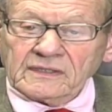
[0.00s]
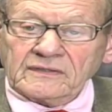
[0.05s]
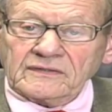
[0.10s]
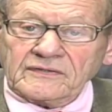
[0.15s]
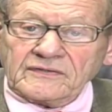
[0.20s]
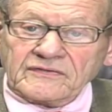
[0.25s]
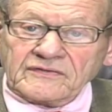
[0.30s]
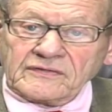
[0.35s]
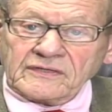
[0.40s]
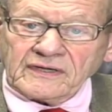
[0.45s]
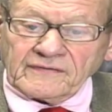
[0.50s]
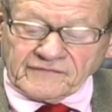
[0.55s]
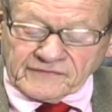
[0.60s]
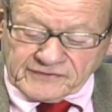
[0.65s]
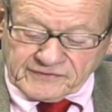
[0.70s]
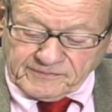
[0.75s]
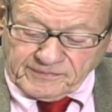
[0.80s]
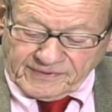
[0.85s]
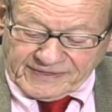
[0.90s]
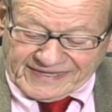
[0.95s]

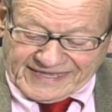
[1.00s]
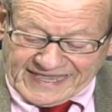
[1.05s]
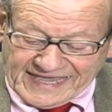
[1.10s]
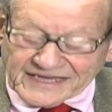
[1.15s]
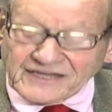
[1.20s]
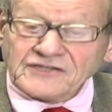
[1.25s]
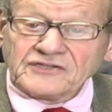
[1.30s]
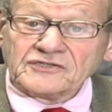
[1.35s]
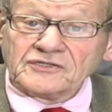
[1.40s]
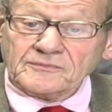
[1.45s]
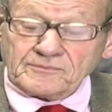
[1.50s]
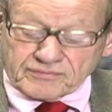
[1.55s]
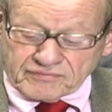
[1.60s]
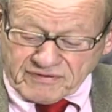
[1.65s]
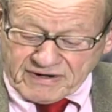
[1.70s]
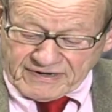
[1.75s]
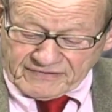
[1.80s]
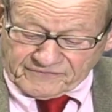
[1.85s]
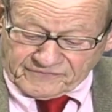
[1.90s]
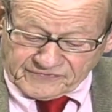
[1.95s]
discovered by ancient
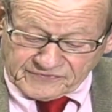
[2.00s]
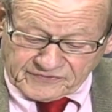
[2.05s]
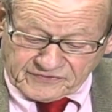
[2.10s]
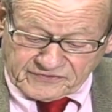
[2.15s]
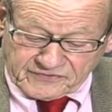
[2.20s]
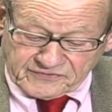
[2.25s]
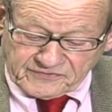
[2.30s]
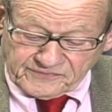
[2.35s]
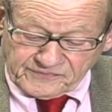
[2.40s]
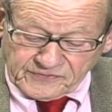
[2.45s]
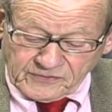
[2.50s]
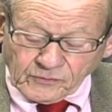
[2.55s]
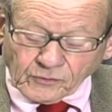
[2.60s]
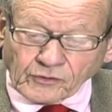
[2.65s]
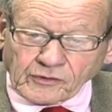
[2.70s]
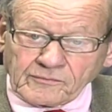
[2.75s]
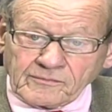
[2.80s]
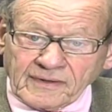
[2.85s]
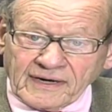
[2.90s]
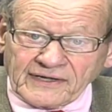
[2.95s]
prophets
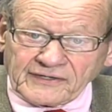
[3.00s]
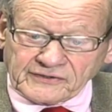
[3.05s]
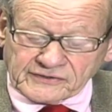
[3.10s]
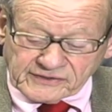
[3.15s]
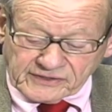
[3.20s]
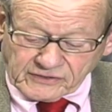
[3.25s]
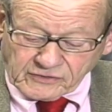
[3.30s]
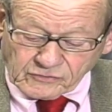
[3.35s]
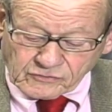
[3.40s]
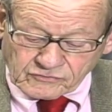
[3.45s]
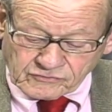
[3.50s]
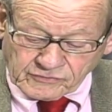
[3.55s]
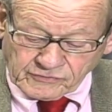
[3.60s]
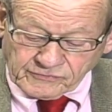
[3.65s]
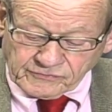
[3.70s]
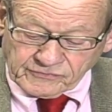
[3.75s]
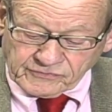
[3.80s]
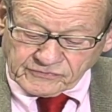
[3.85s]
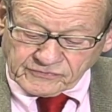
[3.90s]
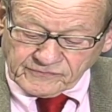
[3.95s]
or modern
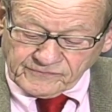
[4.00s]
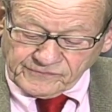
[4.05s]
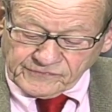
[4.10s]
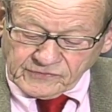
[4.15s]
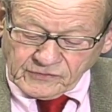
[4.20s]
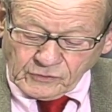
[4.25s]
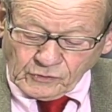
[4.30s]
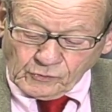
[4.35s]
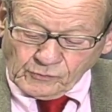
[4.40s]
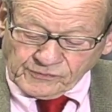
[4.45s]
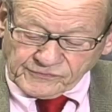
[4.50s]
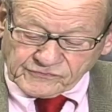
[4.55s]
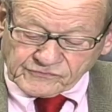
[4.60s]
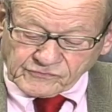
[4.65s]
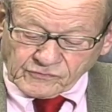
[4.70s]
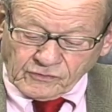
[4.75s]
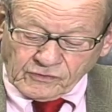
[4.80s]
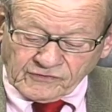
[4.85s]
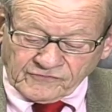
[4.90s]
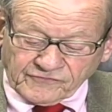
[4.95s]
gurus who
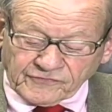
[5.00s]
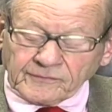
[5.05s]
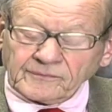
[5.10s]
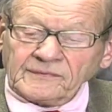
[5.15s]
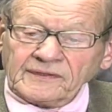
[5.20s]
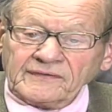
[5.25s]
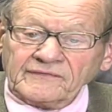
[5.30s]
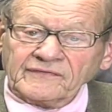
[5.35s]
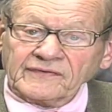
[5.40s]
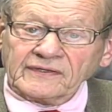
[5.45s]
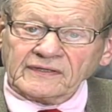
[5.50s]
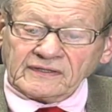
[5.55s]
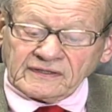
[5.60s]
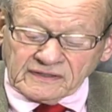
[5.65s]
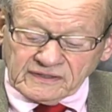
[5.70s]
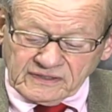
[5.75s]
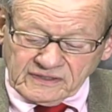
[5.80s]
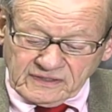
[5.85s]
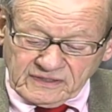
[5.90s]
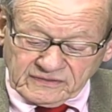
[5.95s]
withdraw from
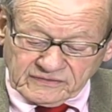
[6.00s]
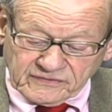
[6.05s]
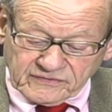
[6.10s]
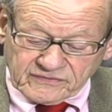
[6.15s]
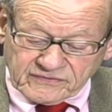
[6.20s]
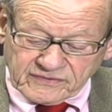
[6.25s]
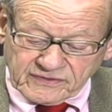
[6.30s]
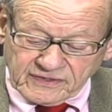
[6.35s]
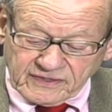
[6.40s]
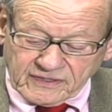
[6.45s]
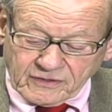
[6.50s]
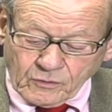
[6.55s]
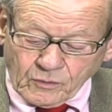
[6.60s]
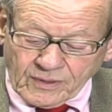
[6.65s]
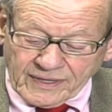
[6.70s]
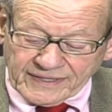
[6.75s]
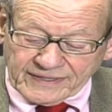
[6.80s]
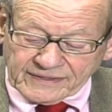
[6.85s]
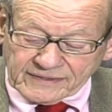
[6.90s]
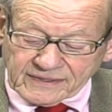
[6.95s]
living to seek
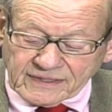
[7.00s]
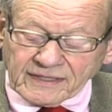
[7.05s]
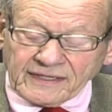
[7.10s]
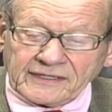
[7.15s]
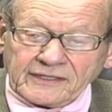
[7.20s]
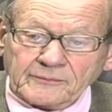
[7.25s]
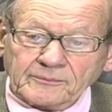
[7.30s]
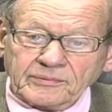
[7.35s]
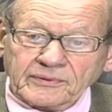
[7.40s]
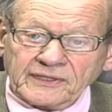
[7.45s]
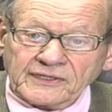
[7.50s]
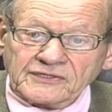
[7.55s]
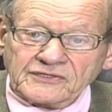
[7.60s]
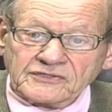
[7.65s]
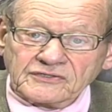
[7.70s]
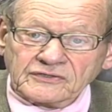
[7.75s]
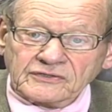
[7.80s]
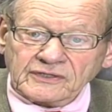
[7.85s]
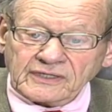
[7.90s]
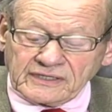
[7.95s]
quiet
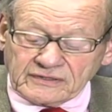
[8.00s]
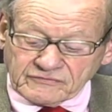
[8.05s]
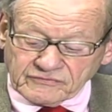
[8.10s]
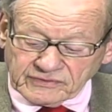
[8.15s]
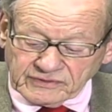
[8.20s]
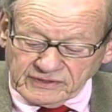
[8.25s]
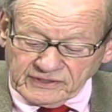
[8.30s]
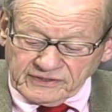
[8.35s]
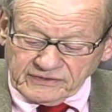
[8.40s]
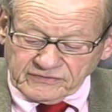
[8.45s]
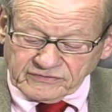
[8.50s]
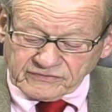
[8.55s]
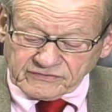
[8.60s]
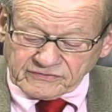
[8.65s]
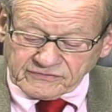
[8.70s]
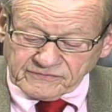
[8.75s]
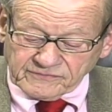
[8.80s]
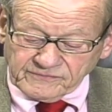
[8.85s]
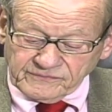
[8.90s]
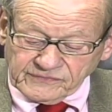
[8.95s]
contemplation and
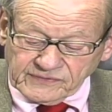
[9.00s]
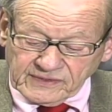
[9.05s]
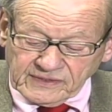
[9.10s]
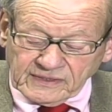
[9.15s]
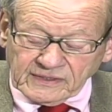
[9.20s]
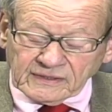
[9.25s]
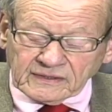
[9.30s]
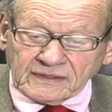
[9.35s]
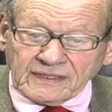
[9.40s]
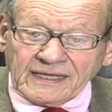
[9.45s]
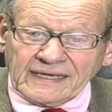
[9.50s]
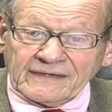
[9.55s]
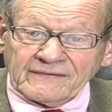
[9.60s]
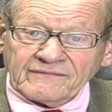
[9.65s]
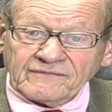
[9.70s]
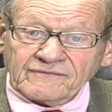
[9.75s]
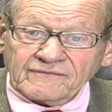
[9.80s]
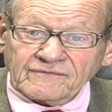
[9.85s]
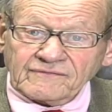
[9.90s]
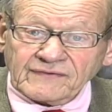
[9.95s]
release.
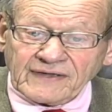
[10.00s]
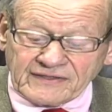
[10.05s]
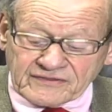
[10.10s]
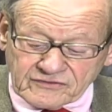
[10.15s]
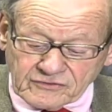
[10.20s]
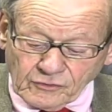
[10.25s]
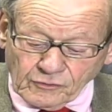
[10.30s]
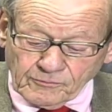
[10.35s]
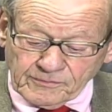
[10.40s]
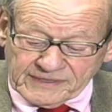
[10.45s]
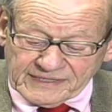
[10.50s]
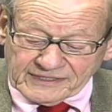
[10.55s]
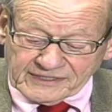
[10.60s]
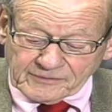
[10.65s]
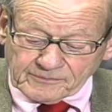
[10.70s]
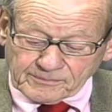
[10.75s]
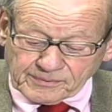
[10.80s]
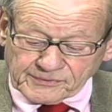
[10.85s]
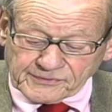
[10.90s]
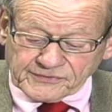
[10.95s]
Life has no
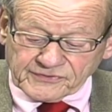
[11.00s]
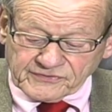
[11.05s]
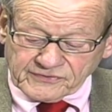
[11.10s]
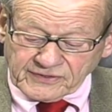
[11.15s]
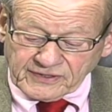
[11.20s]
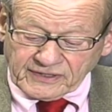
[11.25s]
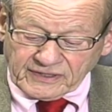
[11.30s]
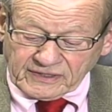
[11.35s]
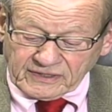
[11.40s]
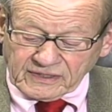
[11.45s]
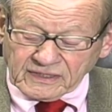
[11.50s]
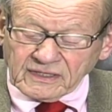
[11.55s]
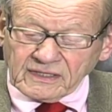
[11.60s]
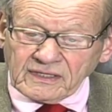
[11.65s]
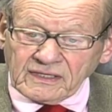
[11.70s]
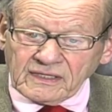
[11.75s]
meaning per se.